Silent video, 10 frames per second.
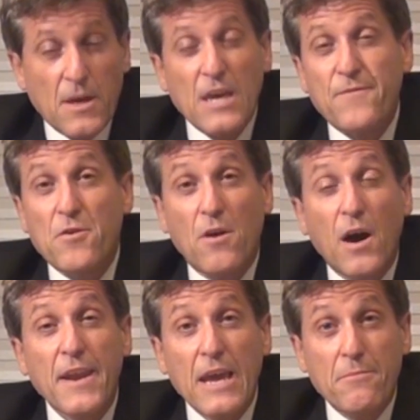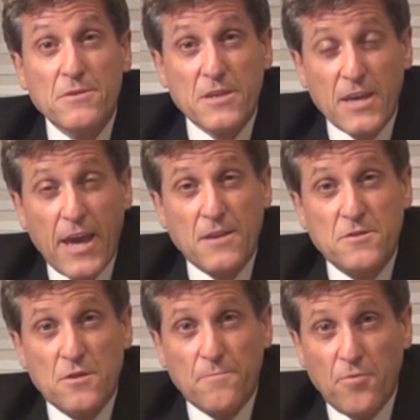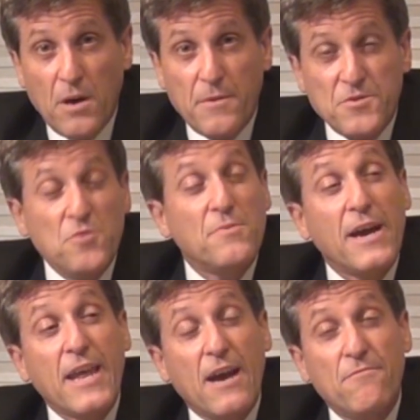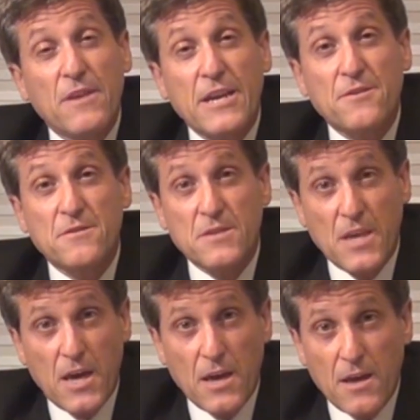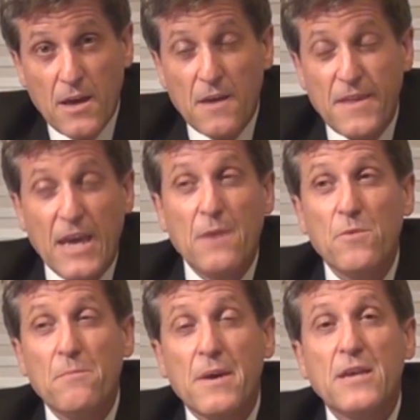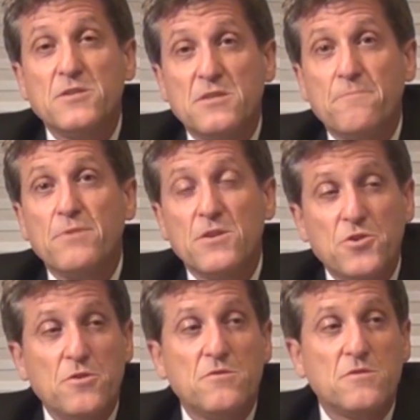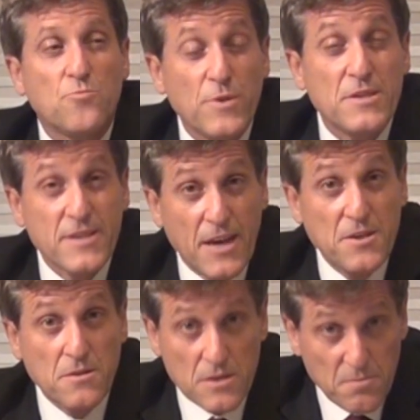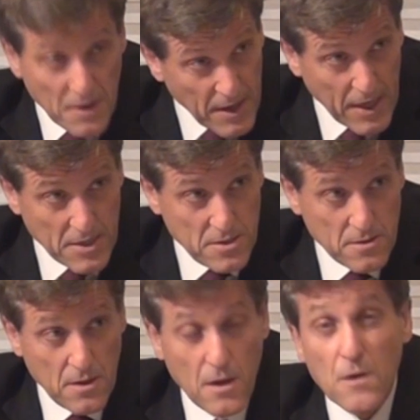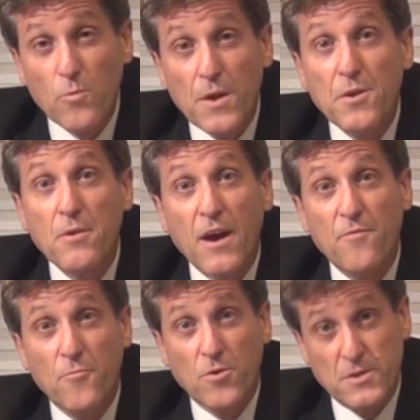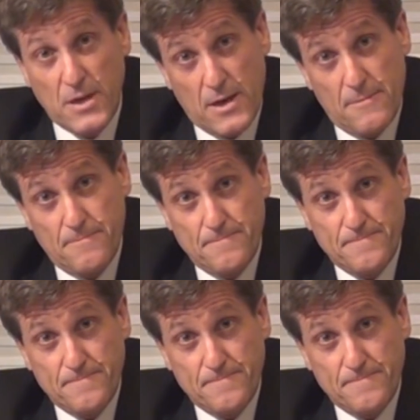If you're unable to cancel appointments you might have later today, then we may simply choose to reschedule this mediation when you have more time.